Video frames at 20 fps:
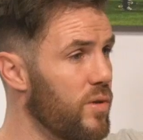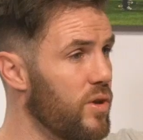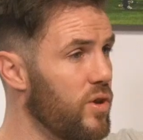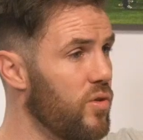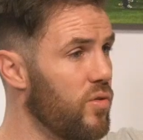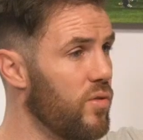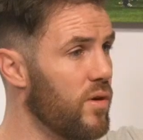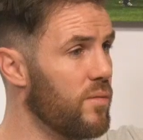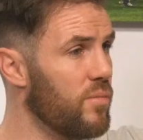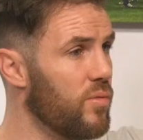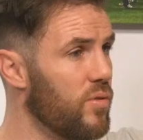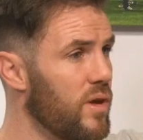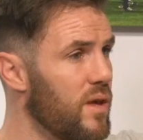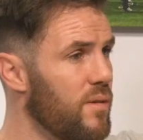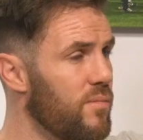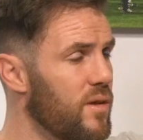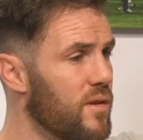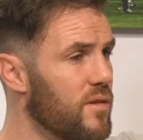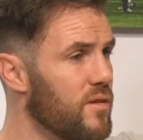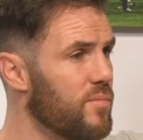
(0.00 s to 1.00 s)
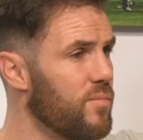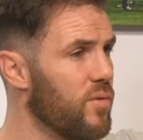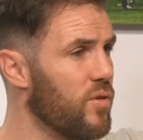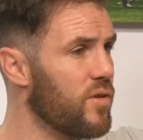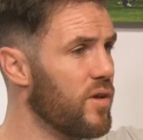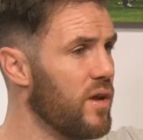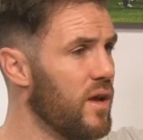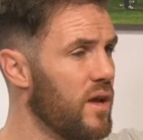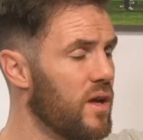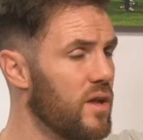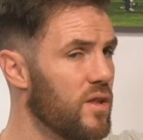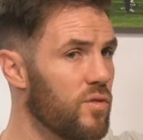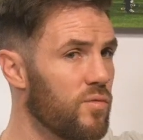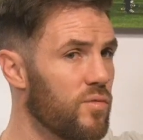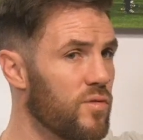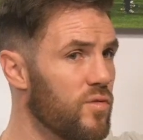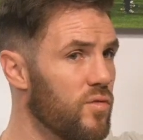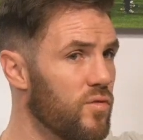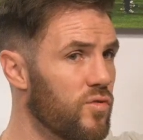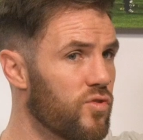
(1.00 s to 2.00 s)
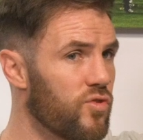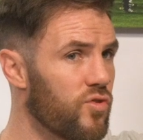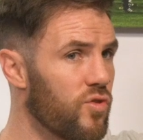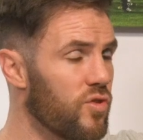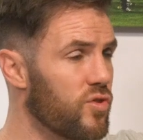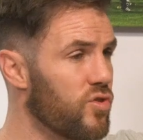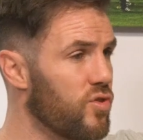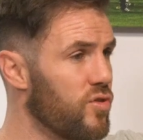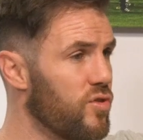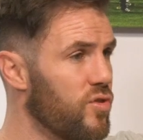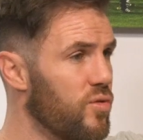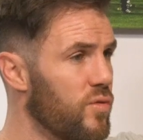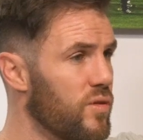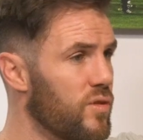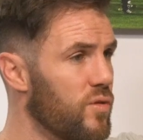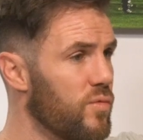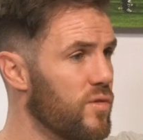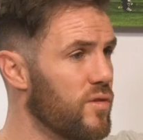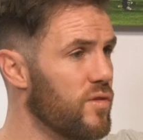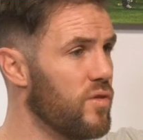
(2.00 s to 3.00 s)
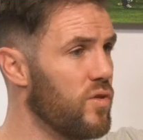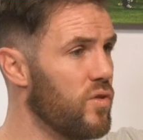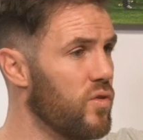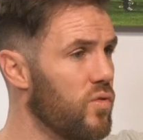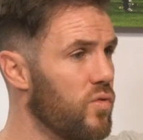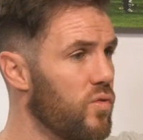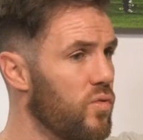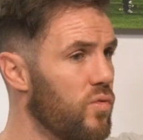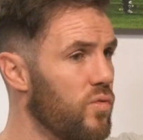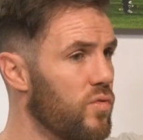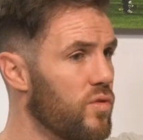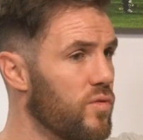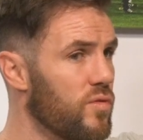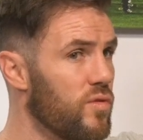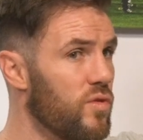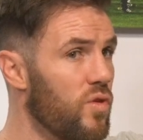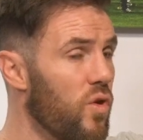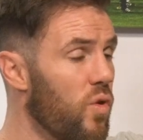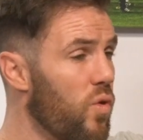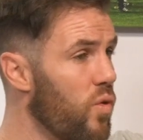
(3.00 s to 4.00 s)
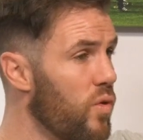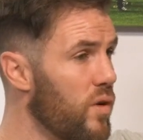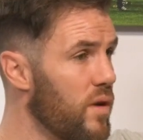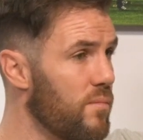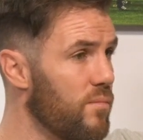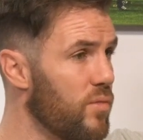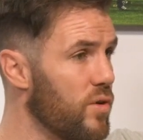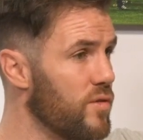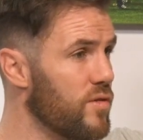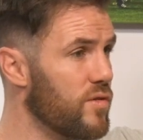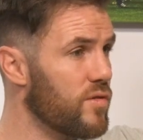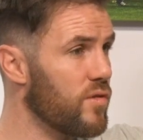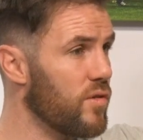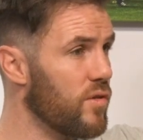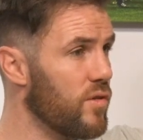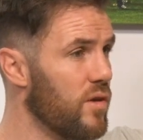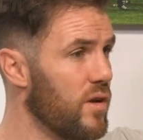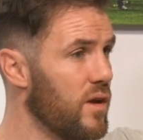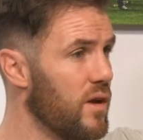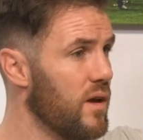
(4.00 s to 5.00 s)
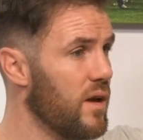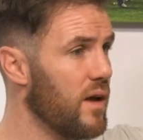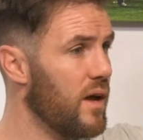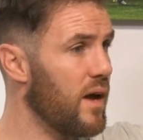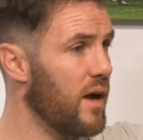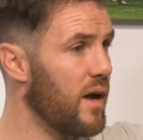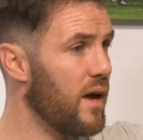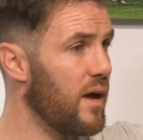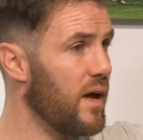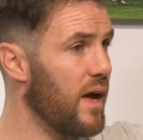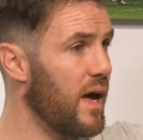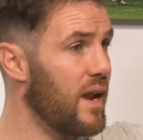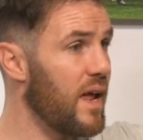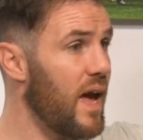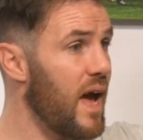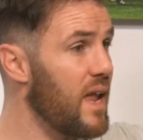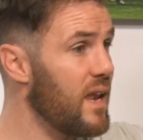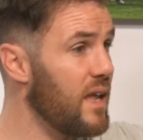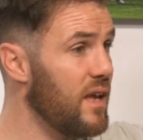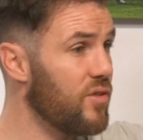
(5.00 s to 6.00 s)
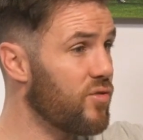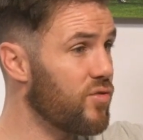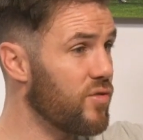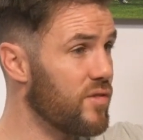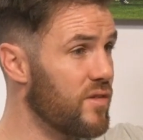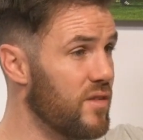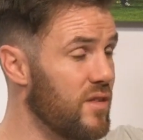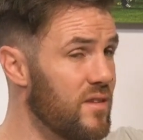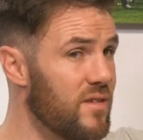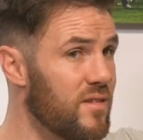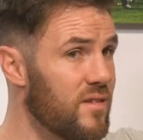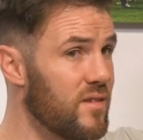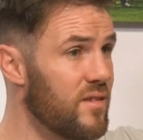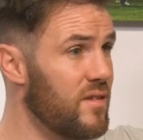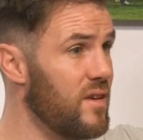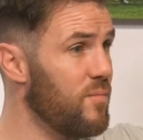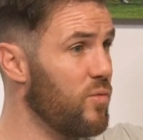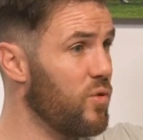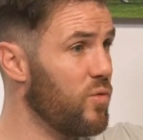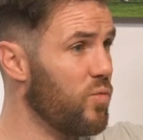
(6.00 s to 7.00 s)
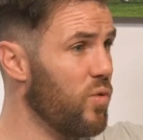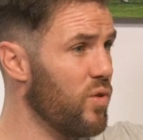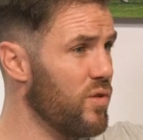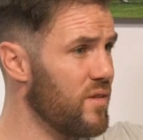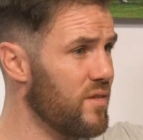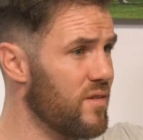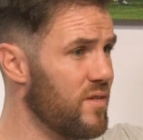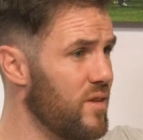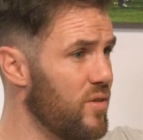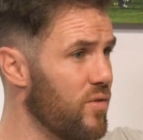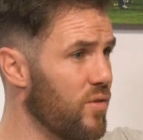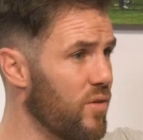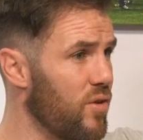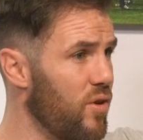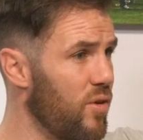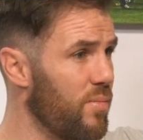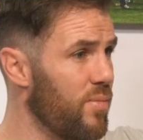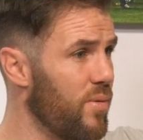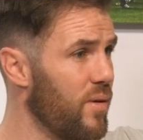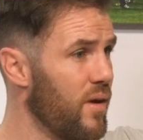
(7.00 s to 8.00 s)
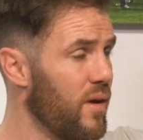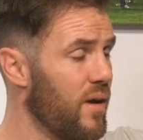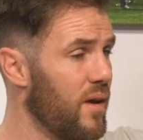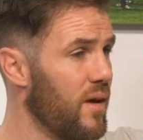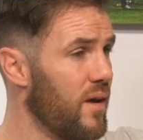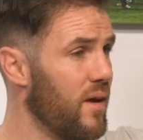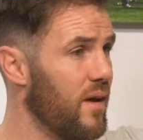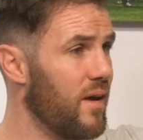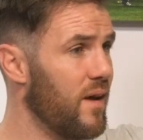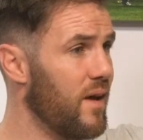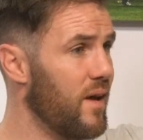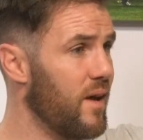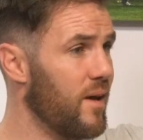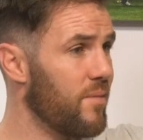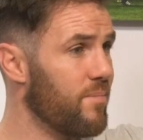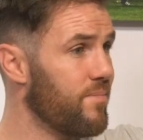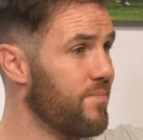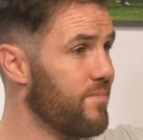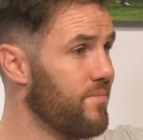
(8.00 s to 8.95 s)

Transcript: with U L Bohemians, but there was no structure to it. There was no, there was no one in Munster uh, had any interest. And this is a team who'd won the Senior Cup uh,